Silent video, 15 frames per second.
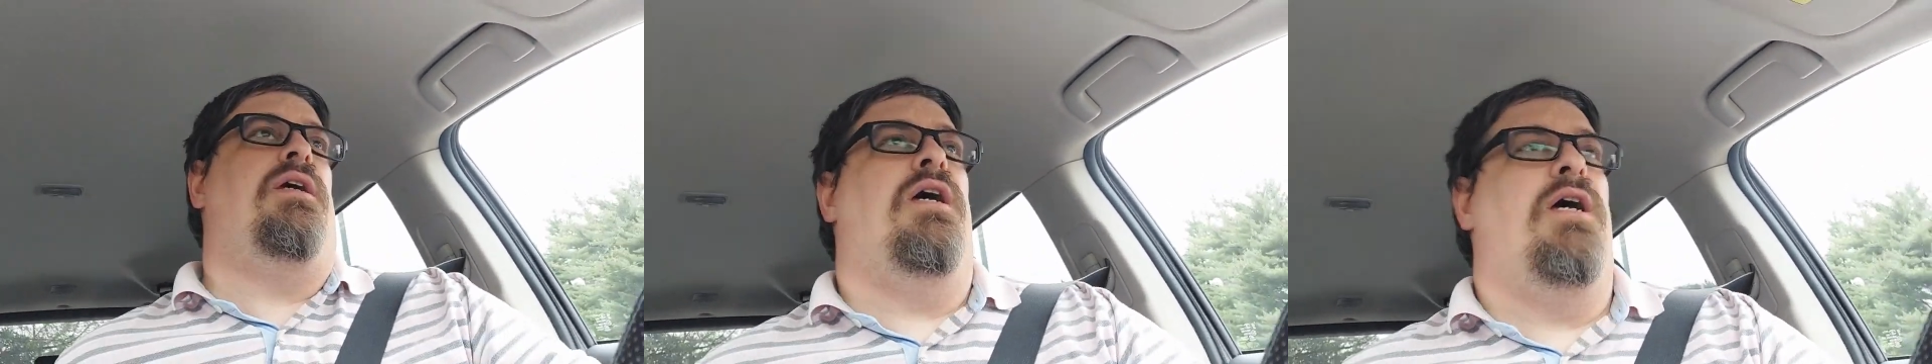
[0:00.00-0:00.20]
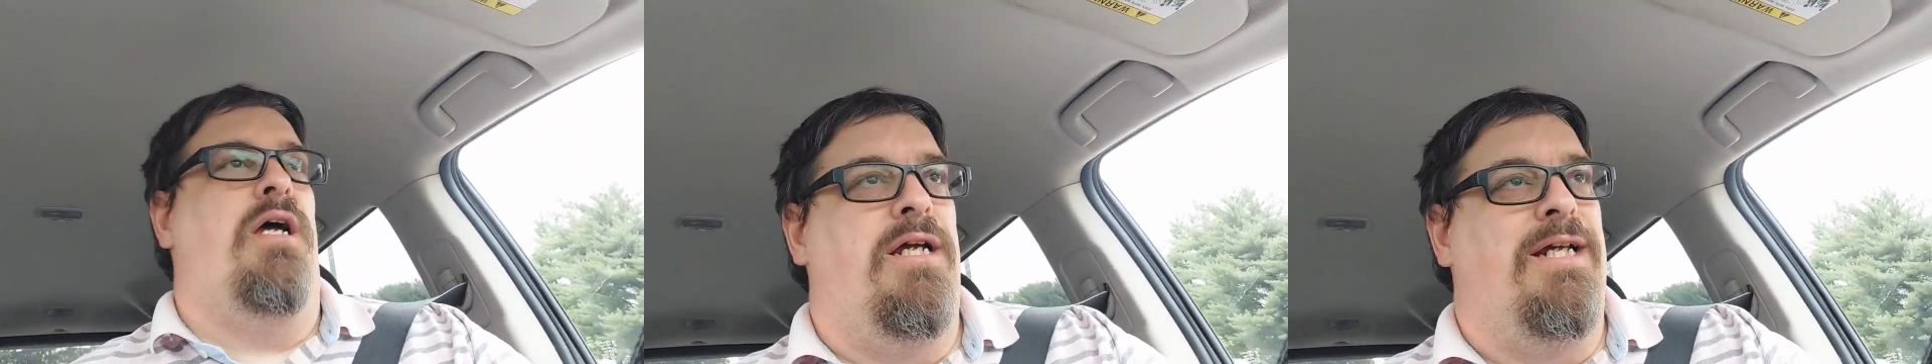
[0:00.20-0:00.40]

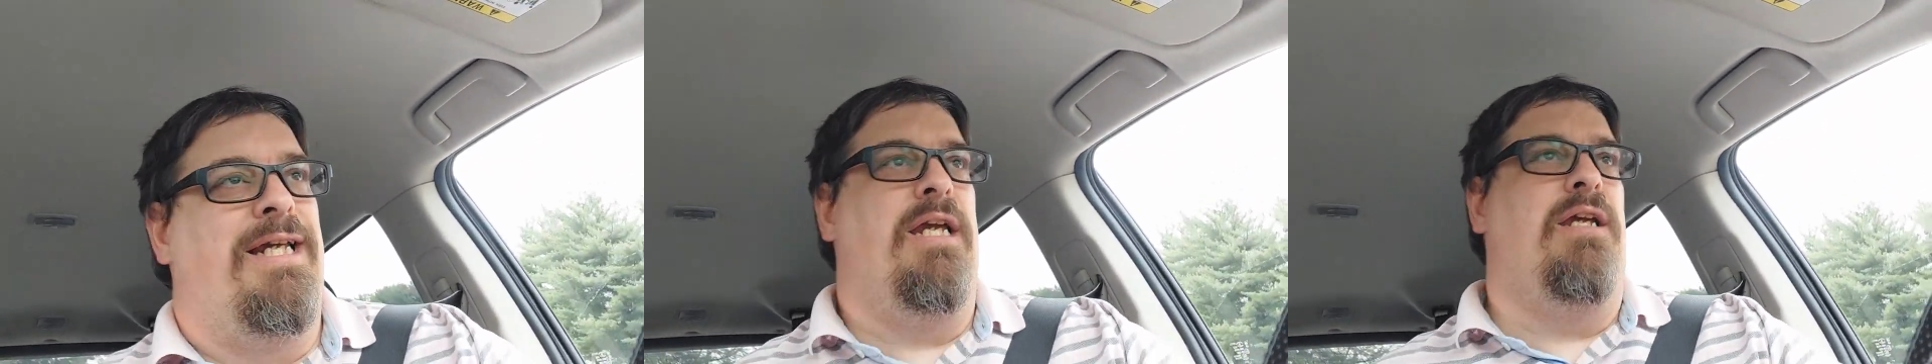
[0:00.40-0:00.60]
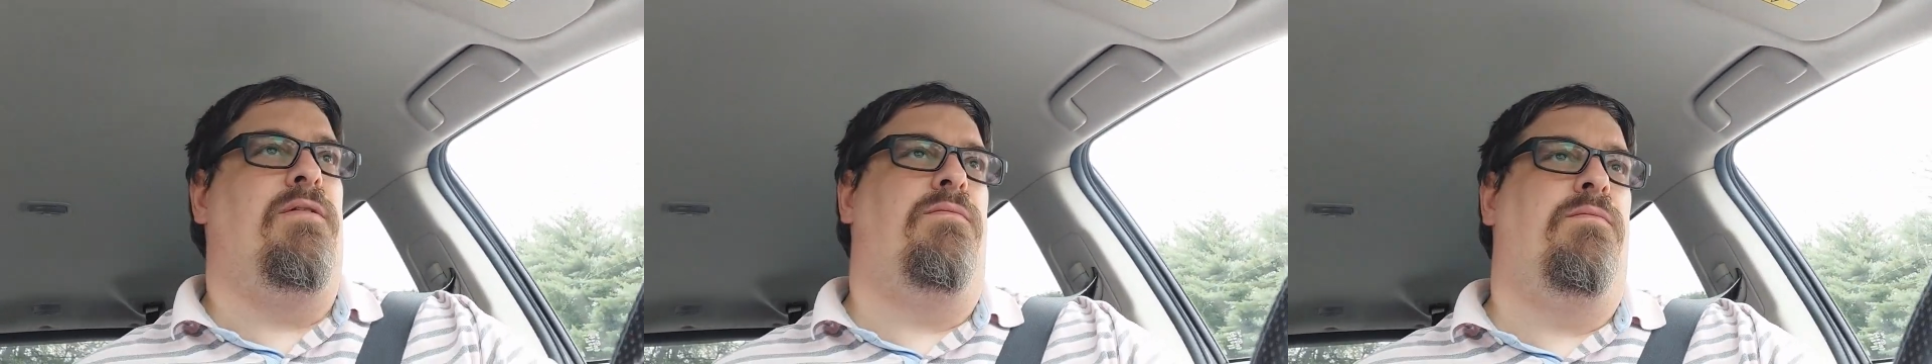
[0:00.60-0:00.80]

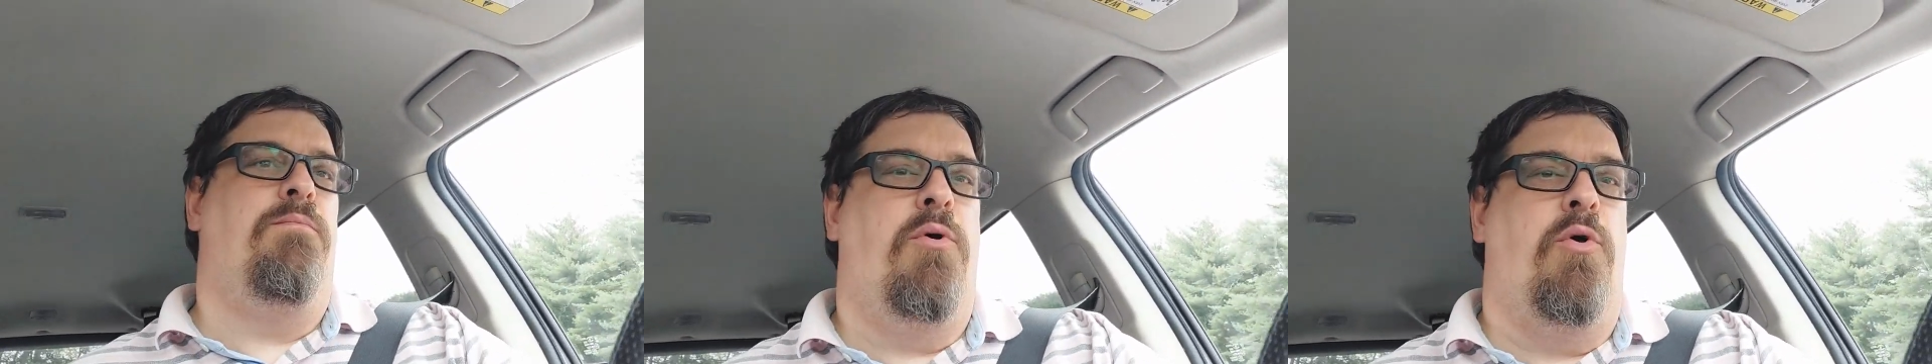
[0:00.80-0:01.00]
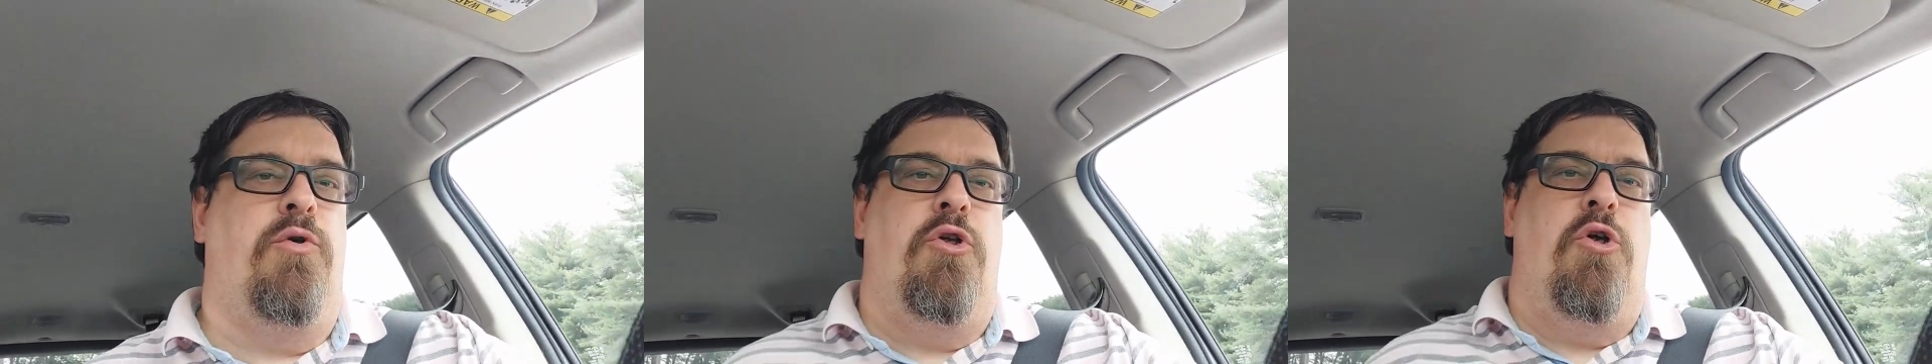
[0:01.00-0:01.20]
Again,
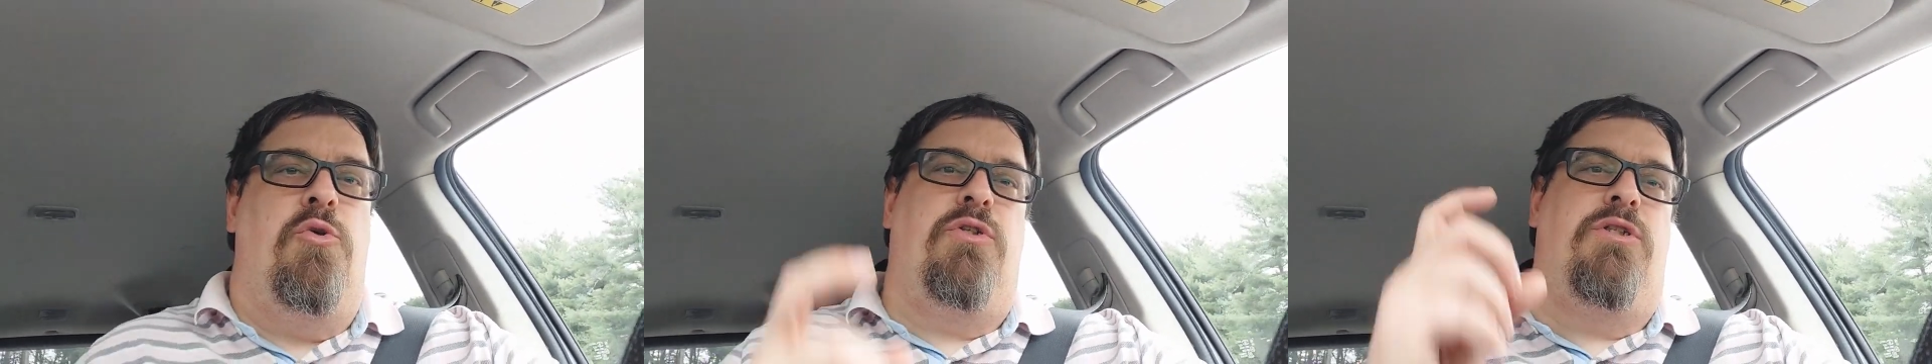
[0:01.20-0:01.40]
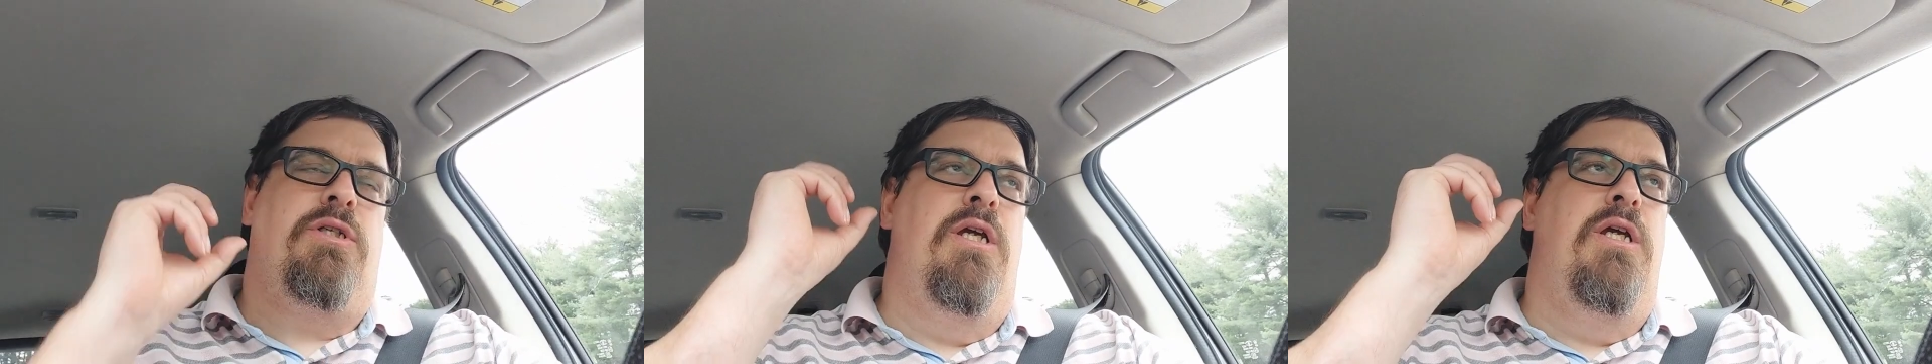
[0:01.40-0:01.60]
pull
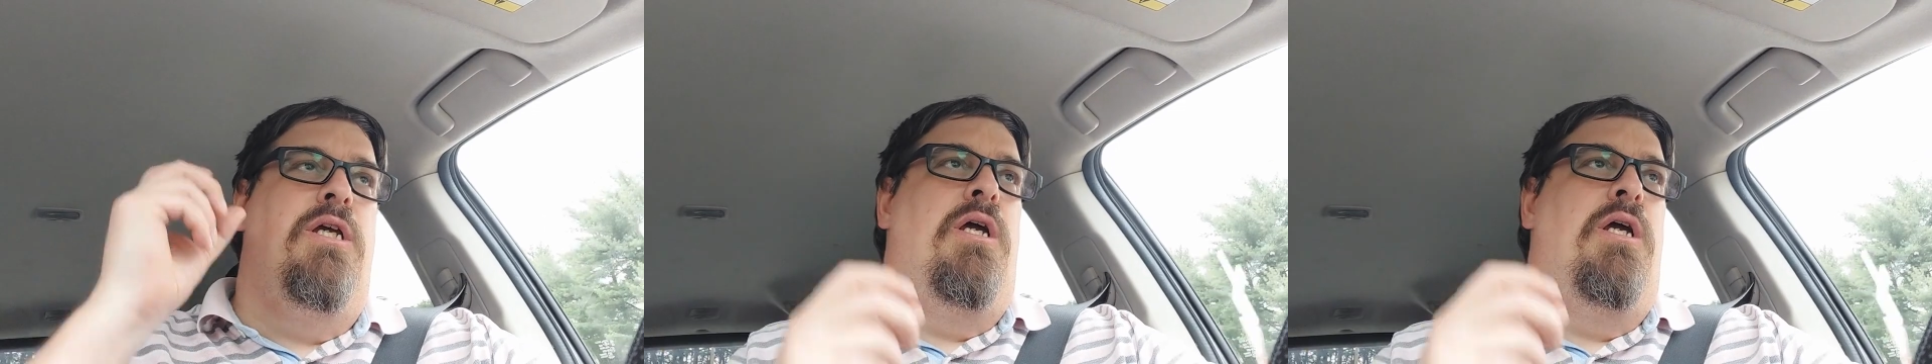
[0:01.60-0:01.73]
those